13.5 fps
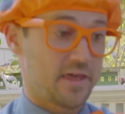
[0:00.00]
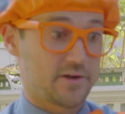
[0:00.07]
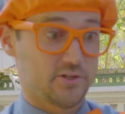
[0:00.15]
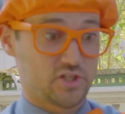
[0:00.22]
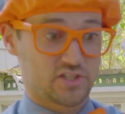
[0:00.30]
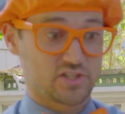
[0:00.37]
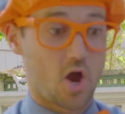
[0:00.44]
that are
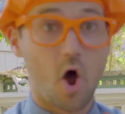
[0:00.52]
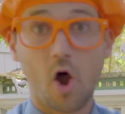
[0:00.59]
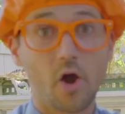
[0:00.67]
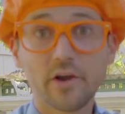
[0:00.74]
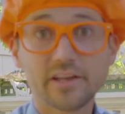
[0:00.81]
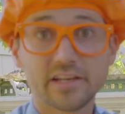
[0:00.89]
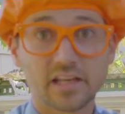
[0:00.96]
just
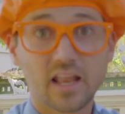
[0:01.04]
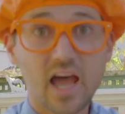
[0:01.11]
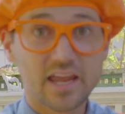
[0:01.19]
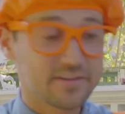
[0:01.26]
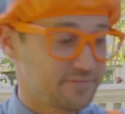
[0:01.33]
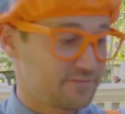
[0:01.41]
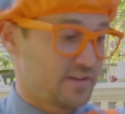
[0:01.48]
hard in
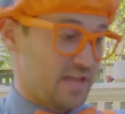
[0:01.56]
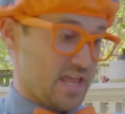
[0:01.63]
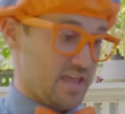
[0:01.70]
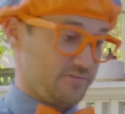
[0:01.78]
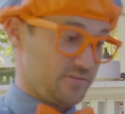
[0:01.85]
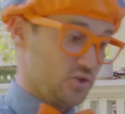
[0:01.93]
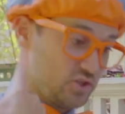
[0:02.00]
life,
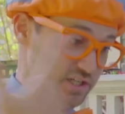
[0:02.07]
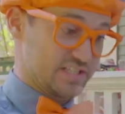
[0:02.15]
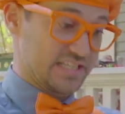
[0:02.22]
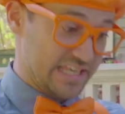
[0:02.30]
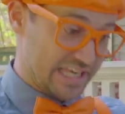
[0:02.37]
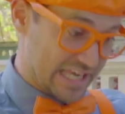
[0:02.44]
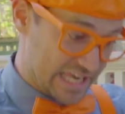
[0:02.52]
if you
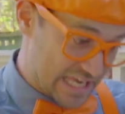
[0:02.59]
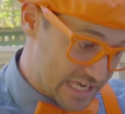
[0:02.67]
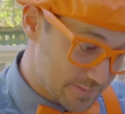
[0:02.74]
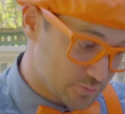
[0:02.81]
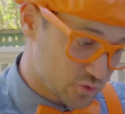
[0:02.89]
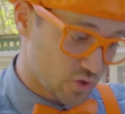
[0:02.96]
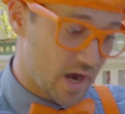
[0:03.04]
just
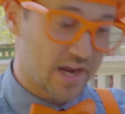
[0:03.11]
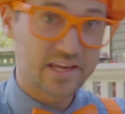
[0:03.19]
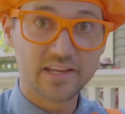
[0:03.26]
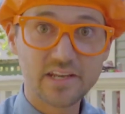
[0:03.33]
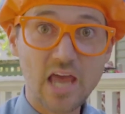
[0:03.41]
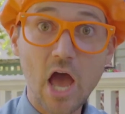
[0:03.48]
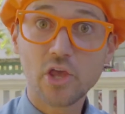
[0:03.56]
keep
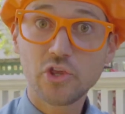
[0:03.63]
trying,